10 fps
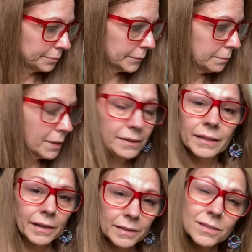I'm not
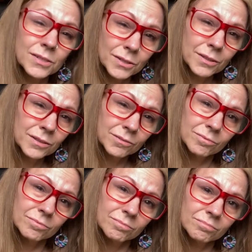the answer,
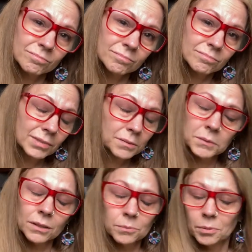but I'm
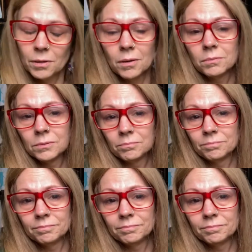not the problem.